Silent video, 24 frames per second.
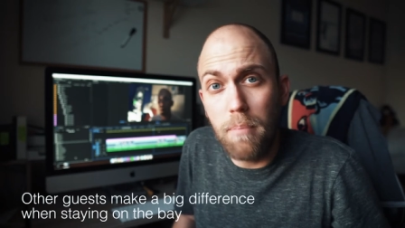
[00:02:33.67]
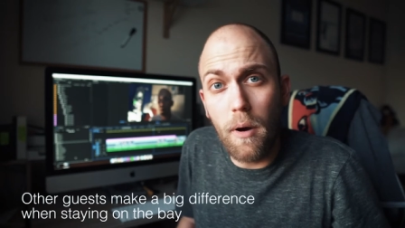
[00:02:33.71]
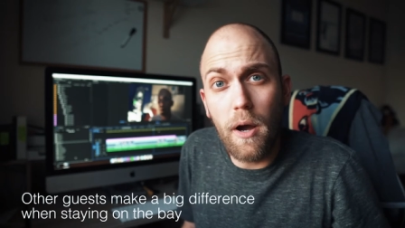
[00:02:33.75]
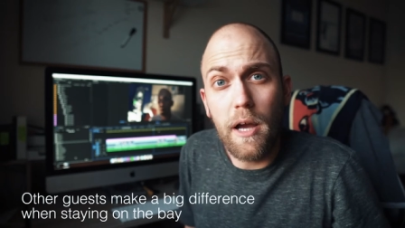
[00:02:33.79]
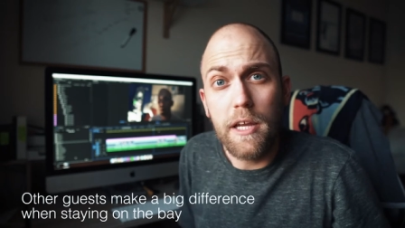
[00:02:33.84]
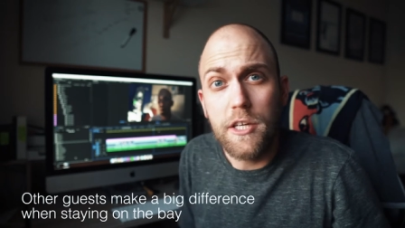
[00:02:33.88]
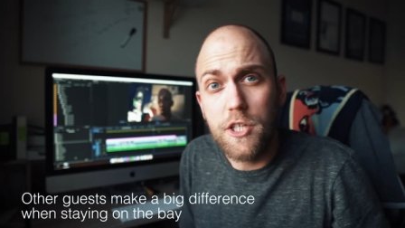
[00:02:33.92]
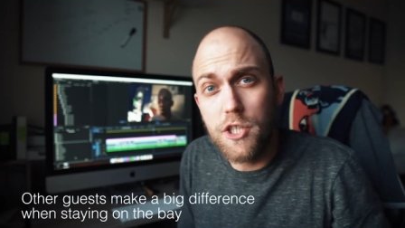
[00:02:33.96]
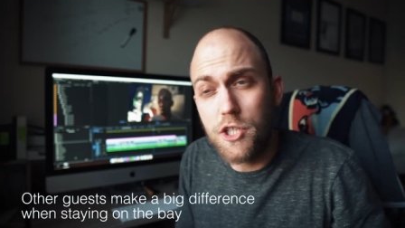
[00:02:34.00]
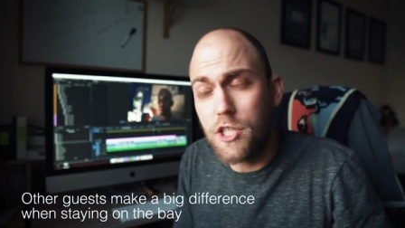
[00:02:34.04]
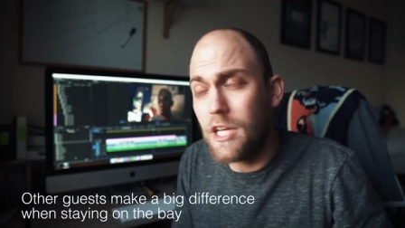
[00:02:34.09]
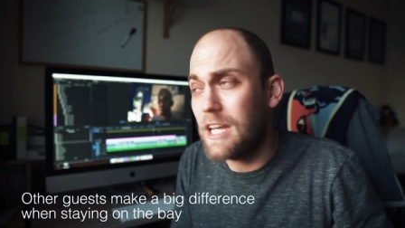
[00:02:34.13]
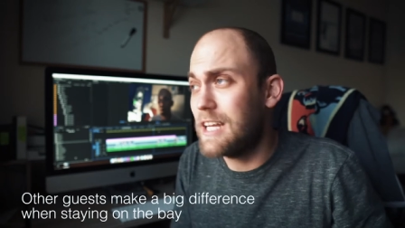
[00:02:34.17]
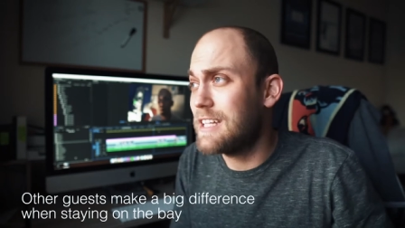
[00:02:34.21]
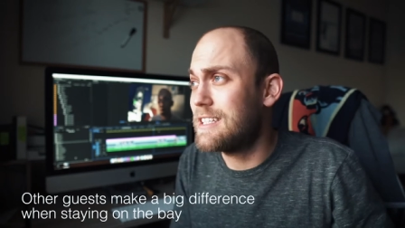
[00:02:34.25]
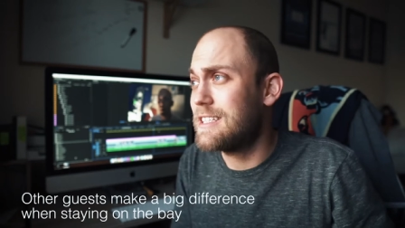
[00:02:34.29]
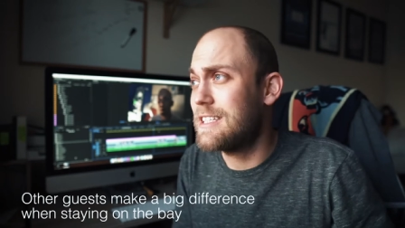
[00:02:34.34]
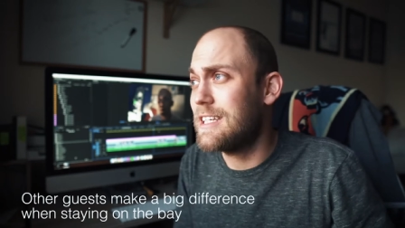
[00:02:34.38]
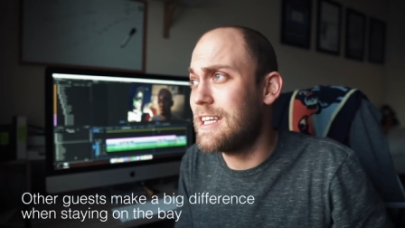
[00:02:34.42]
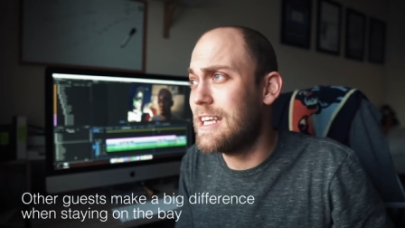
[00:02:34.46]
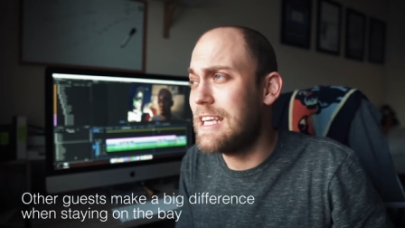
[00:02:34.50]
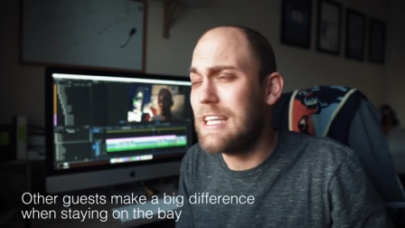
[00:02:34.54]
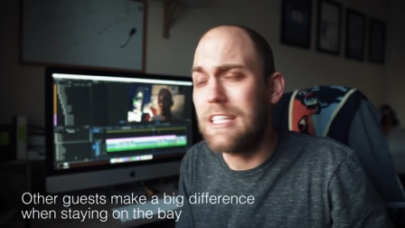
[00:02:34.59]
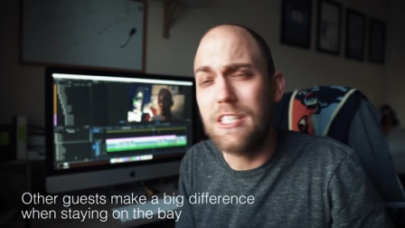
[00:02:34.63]
by shit,
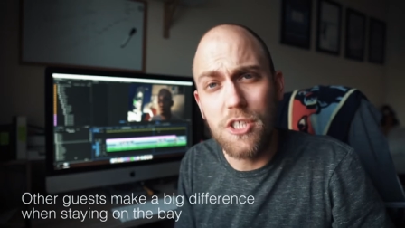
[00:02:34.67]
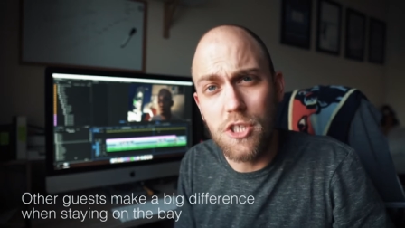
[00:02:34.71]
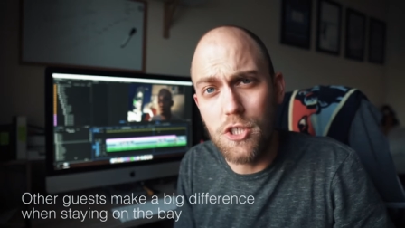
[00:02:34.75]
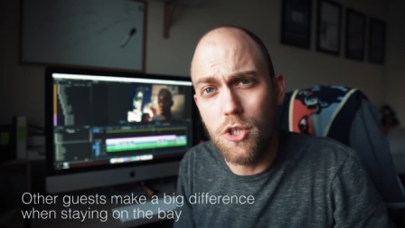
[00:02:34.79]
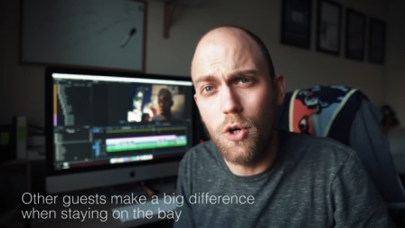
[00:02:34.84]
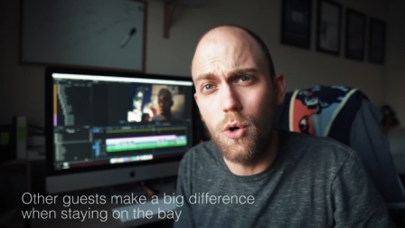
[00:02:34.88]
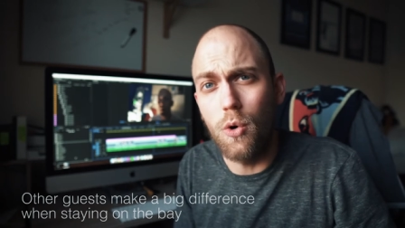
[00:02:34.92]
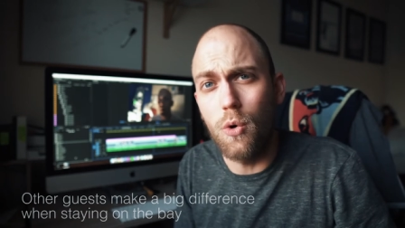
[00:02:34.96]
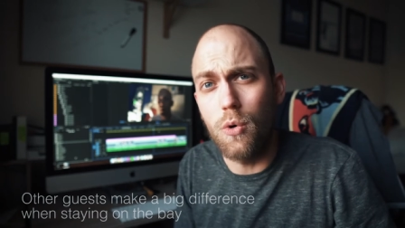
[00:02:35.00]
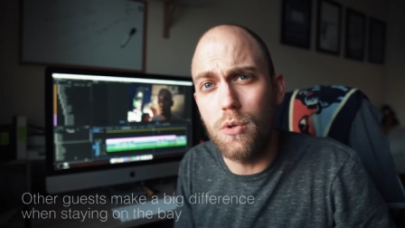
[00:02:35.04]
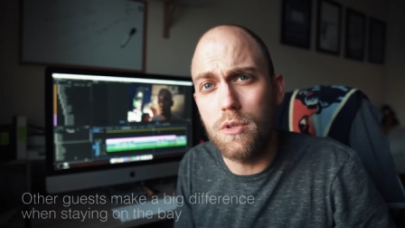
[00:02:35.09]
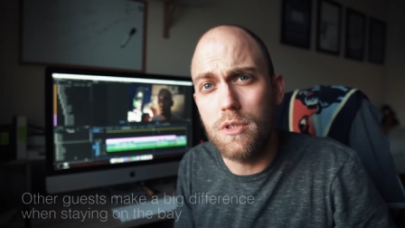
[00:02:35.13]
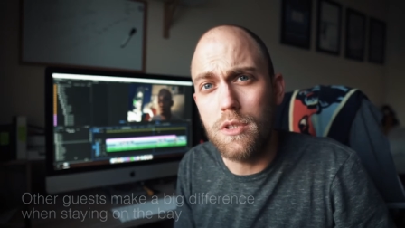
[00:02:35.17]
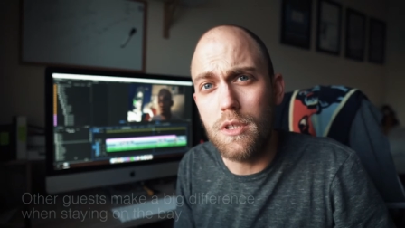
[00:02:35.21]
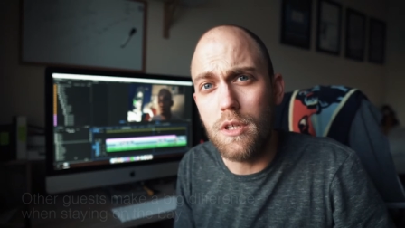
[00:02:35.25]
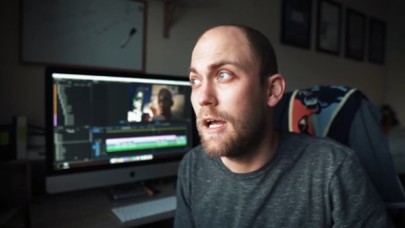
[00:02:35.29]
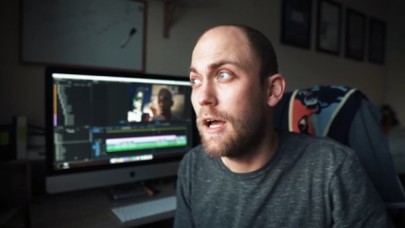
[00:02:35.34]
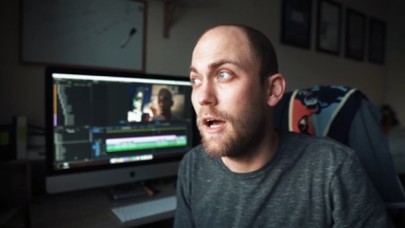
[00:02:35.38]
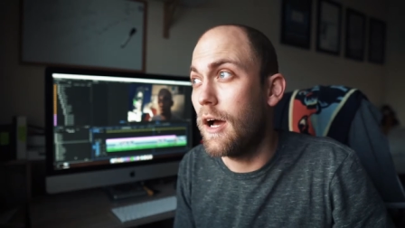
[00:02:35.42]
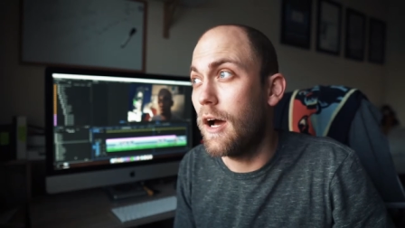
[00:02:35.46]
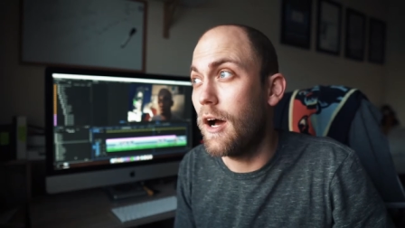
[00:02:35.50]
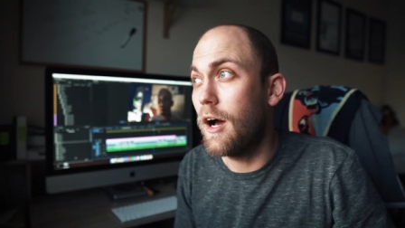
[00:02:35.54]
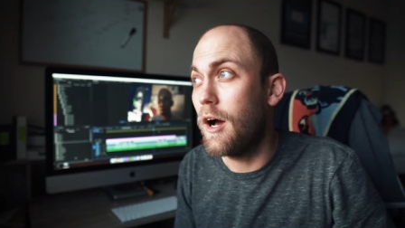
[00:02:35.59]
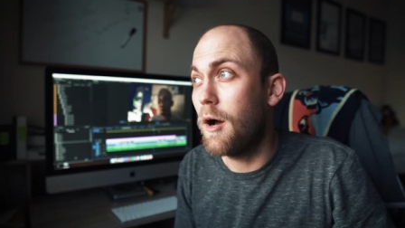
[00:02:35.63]
he snored
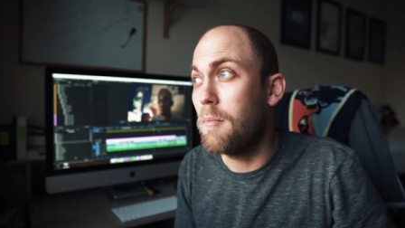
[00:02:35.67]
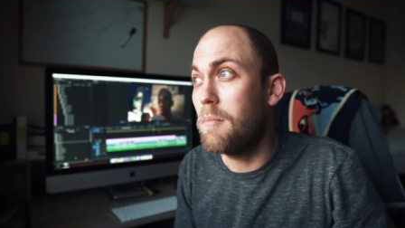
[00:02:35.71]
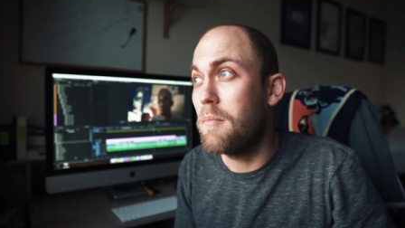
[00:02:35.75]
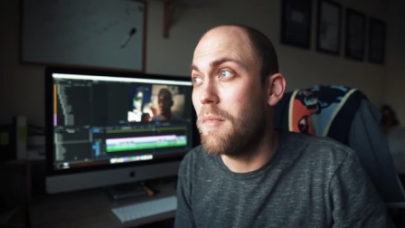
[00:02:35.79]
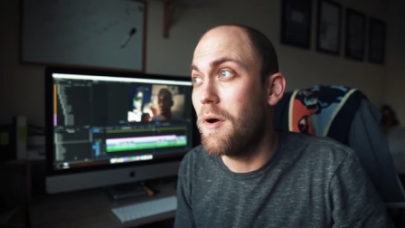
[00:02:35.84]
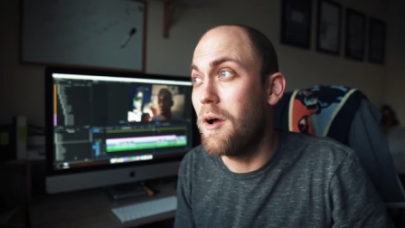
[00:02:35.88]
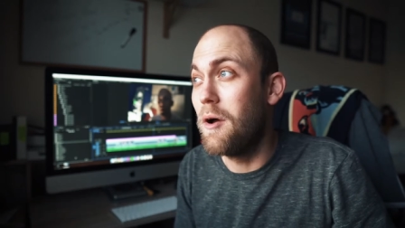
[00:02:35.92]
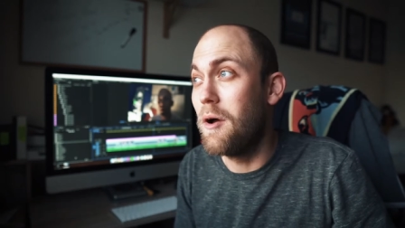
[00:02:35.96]
um,